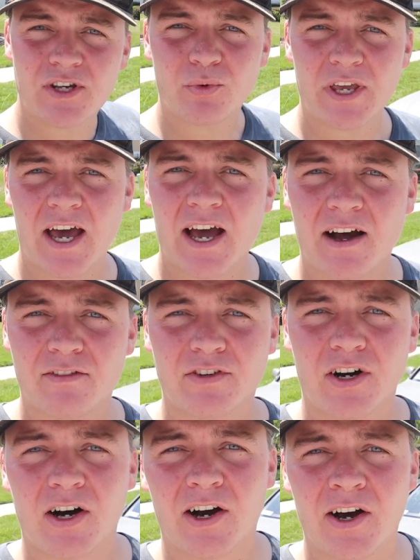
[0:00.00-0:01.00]
that we have
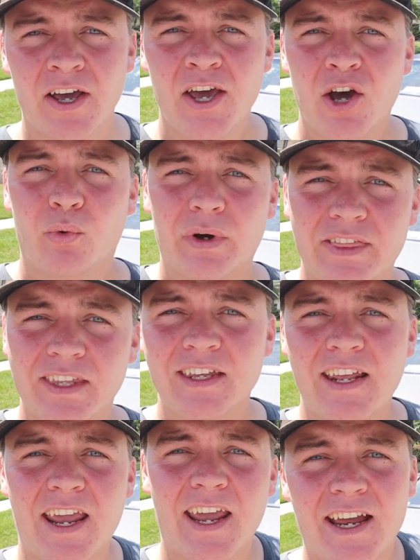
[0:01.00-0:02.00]
with
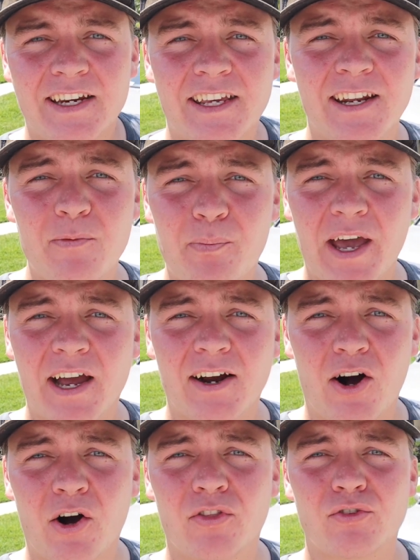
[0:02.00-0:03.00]
it and get it back
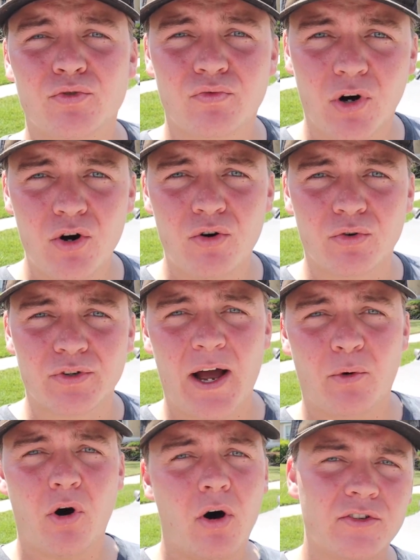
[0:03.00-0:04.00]
on the road.
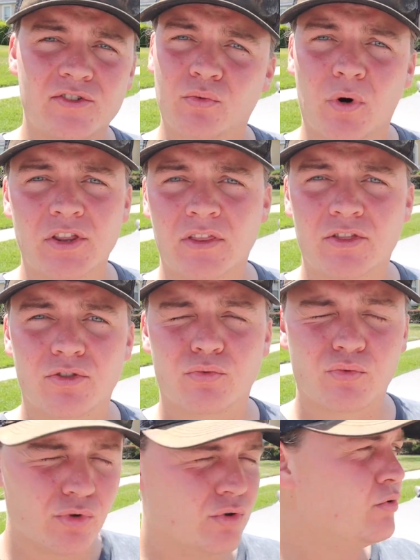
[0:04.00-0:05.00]
I will also run
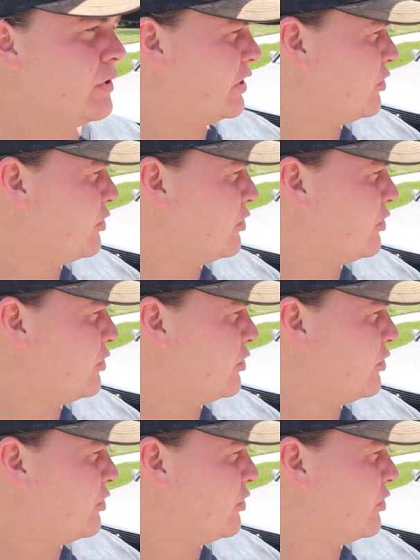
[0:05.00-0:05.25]
through with